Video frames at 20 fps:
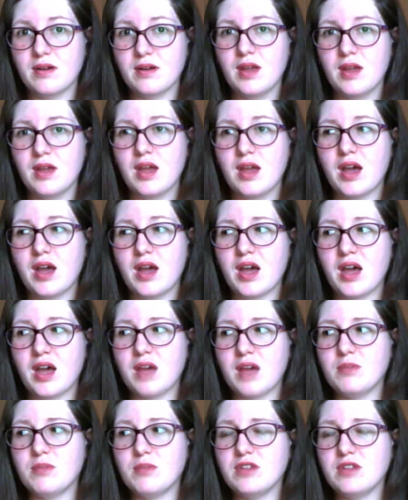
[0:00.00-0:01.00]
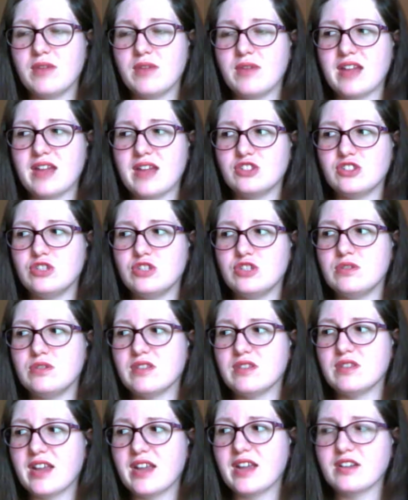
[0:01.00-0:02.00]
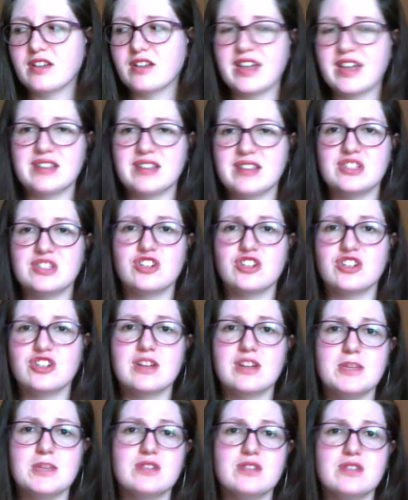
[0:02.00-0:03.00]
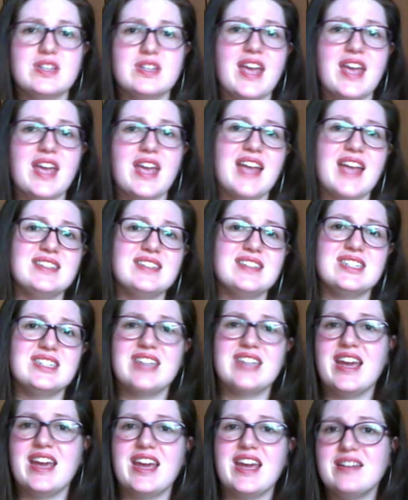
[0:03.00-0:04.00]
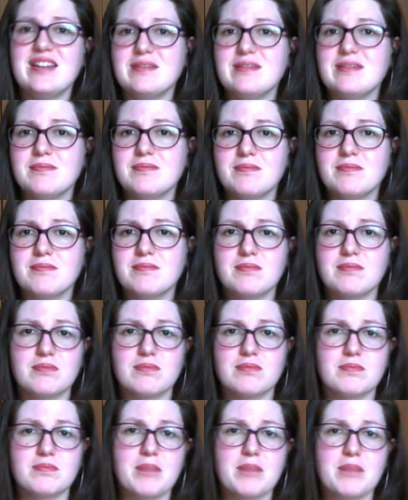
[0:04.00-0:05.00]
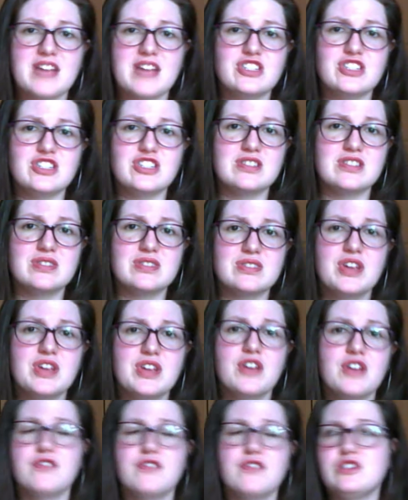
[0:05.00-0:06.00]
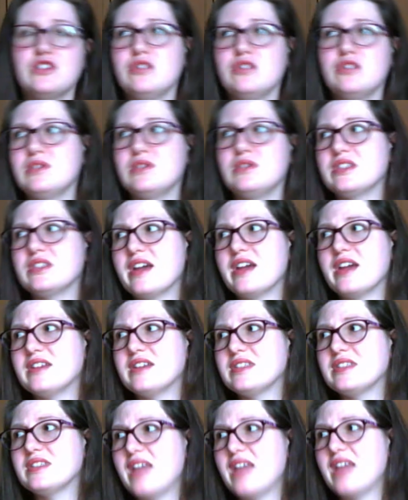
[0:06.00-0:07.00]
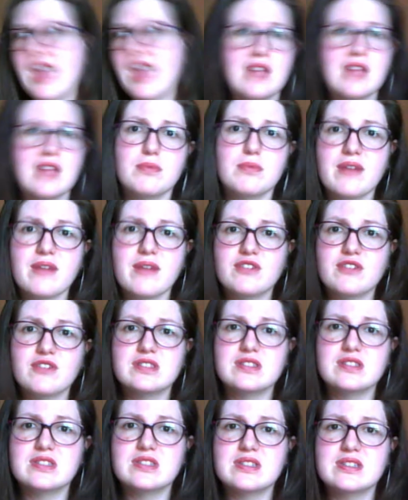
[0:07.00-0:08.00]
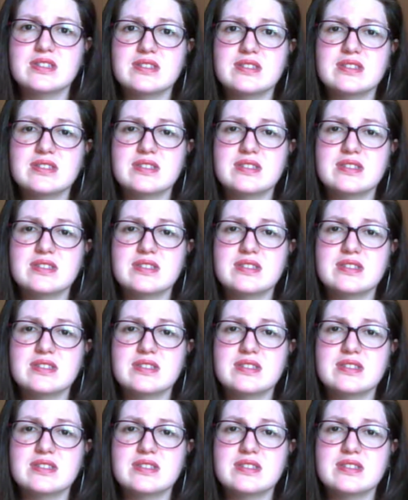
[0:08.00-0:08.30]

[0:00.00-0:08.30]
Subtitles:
When you get to your later classes, you're going to be using 8 to 10 pages to discuss 8 references.